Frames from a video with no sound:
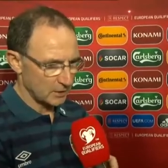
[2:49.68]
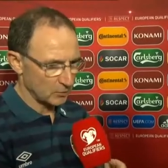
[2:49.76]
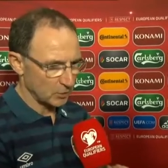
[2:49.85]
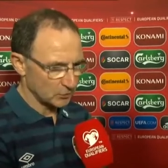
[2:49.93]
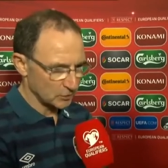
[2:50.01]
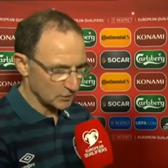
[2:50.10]

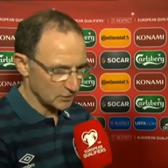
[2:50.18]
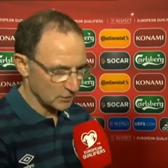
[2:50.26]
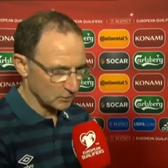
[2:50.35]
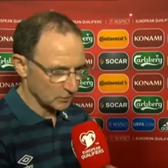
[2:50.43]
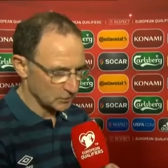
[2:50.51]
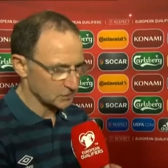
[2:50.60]
uh, around the
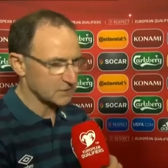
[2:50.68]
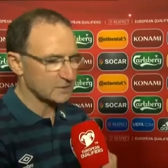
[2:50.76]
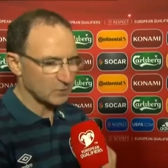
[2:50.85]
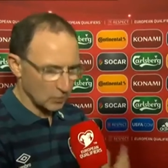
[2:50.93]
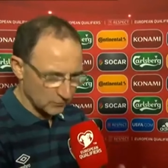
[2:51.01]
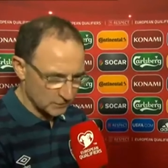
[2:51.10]
around the
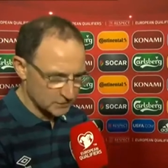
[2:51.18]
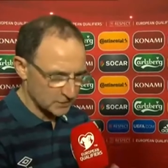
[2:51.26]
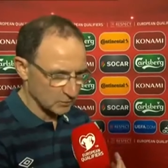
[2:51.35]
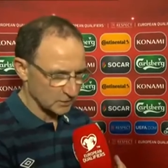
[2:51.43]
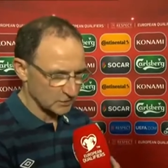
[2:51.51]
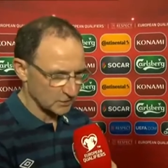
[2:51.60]
scene.
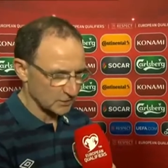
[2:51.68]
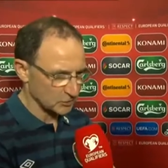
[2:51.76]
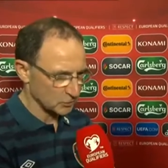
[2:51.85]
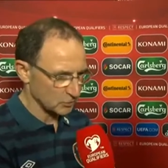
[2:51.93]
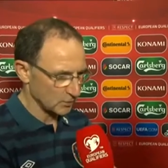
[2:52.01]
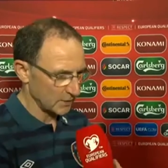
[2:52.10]
Obviously, want to try
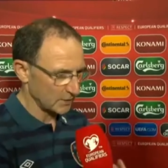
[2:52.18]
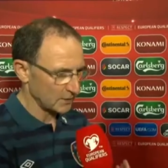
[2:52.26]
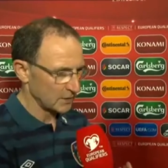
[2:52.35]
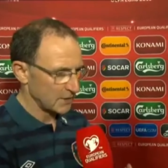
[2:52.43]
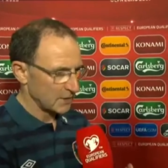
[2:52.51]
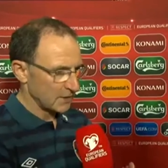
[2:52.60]
and do
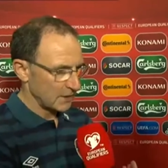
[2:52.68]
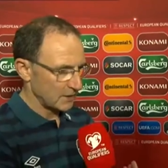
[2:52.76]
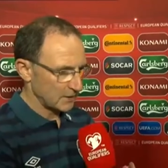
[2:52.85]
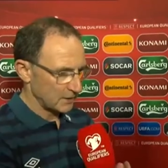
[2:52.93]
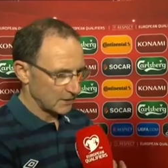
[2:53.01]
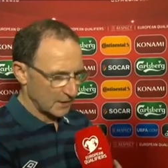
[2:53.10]
well,
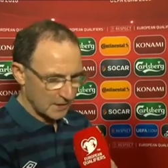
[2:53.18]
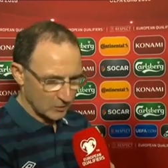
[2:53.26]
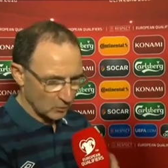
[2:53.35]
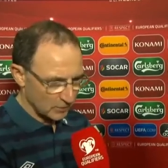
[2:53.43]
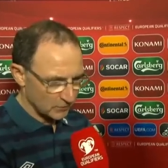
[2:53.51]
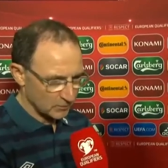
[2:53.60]

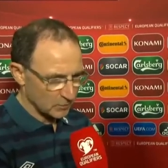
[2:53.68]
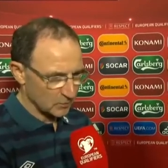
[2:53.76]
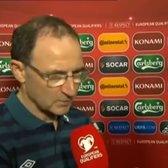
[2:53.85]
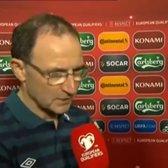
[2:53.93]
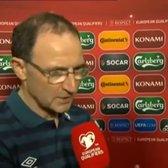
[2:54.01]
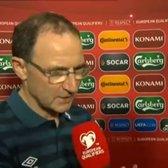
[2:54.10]
and away from
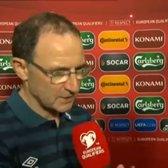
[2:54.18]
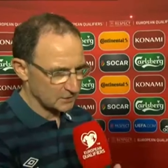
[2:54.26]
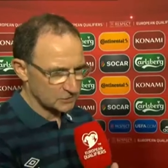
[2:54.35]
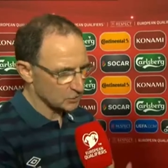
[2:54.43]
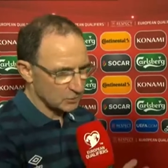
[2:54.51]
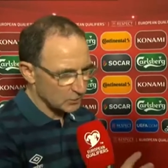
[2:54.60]
home
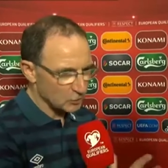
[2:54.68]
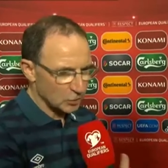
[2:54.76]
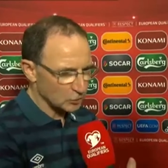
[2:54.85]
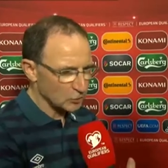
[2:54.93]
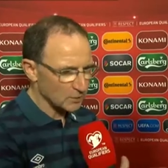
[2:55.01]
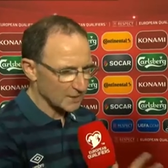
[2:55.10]
again. So and
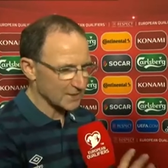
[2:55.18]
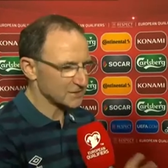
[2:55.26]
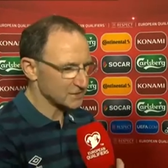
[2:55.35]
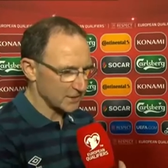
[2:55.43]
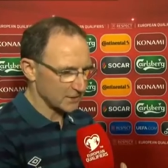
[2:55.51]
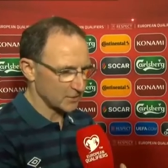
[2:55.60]
you're not knowing
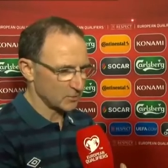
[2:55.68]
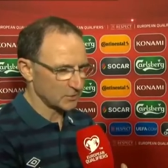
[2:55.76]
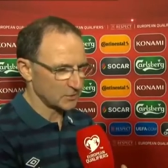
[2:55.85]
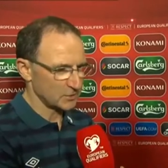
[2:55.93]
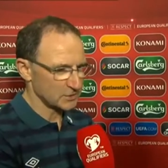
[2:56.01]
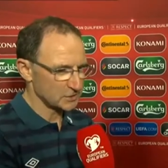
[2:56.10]
exactly
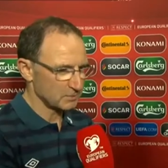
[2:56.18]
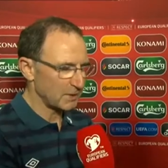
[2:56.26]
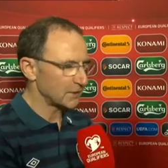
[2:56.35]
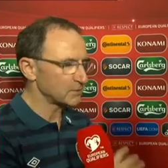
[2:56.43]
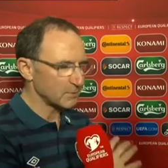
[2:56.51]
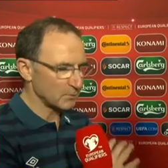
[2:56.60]
what to
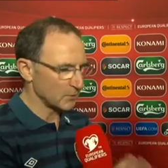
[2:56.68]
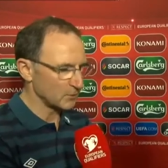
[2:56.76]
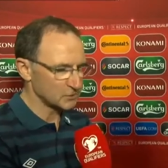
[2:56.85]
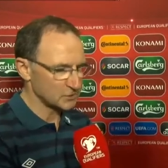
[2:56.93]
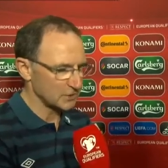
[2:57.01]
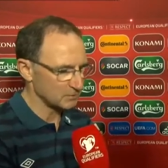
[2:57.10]
expect. I mean,
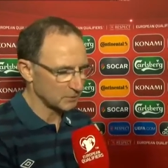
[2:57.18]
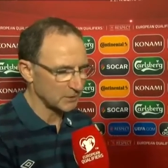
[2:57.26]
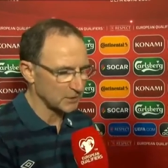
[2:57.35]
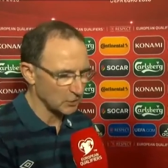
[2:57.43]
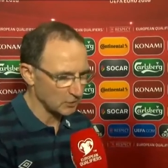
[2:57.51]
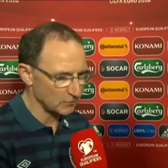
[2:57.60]
we'd seen
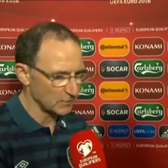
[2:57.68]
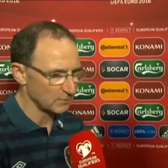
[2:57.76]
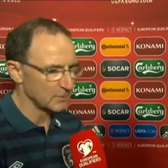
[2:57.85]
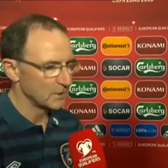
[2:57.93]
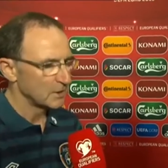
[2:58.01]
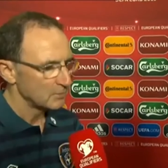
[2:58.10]
plenty of
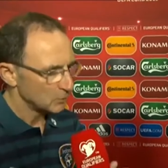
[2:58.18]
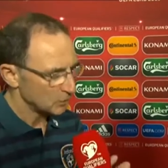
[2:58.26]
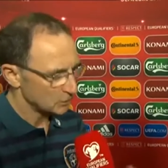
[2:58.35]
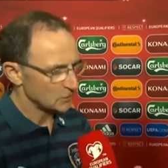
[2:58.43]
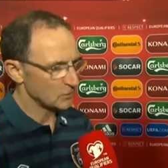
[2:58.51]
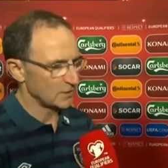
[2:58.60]
them,
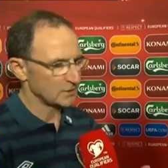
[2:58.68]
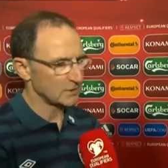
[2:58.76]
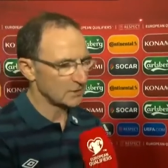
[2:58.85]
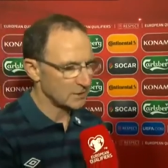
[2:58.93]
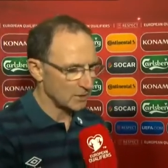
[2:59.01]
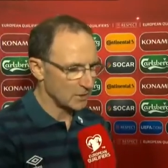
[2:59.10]
but until you
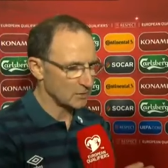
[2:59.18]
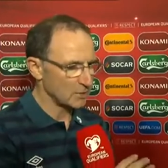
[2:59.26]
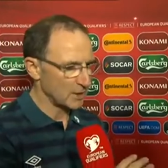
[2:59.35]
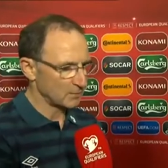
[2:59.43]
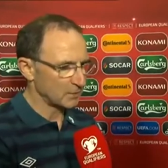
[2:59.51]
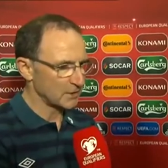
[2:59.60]
actually
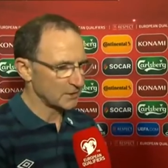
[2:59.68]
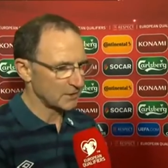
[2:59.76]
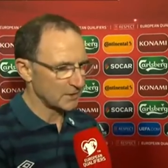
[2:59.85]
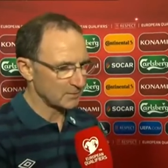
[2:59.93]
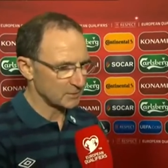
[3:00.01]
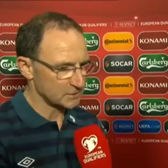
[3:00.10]
play
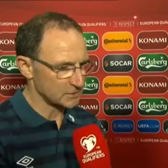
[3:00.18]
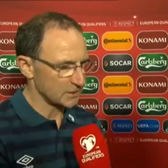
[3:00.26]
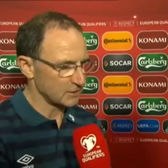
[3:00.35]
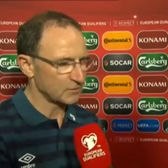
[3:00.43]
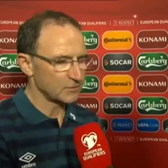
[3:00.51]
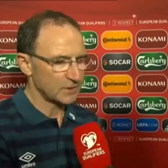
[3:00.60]
the game
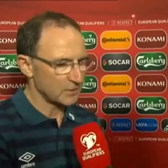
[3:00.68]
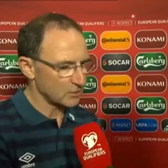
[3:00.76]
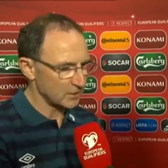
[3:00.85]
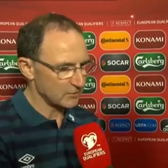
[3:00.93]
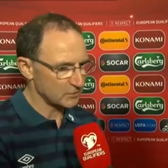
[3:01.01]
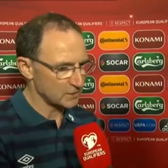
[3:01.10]
itself,
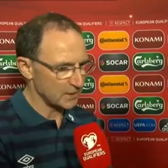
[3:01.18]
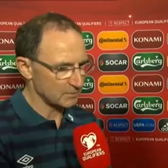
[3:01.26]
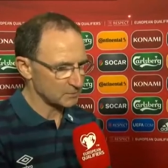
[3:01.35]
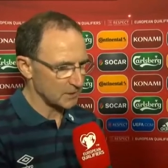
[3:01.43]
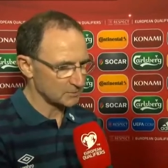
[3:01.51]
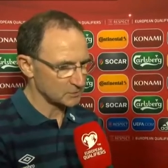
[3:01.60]
then you're never
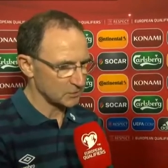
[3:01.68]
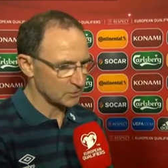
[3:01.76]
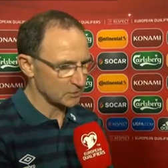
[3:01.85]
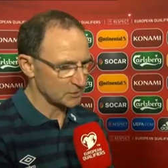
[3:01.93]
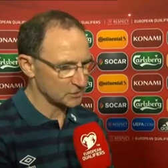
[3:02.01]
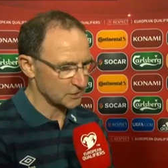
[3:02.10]
ab-
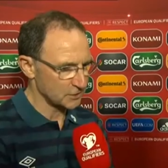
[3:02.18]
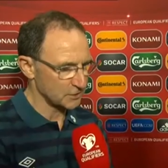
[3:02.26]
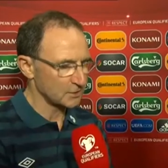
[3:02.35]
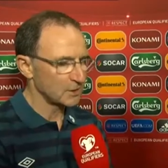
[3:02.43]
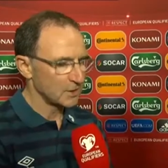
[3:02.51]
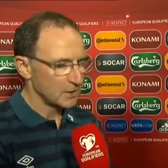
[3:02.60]
absolutely
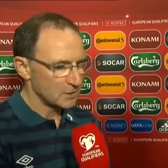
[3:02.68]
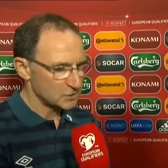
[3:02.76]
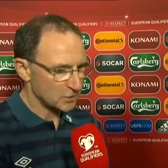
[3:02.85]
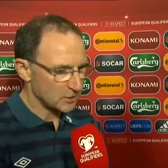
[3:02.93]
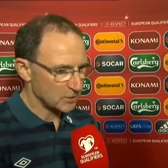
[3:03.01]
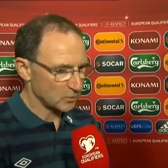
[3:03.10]
certain.
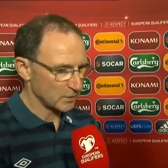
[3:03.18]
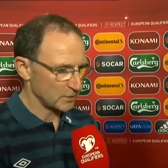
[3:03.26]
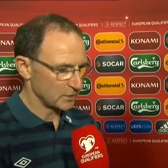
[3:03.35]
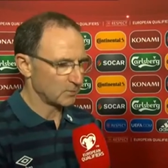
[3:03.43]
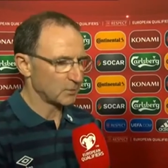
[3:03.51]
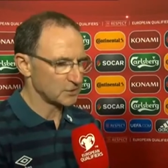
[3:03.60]
It's a great
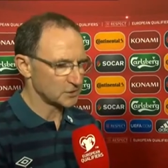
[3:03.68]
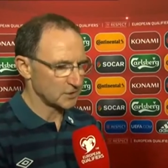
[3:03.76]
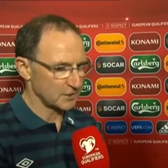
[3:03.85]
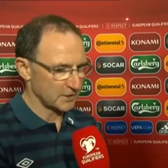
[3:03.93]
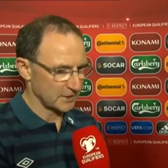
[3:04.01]
win. The boys are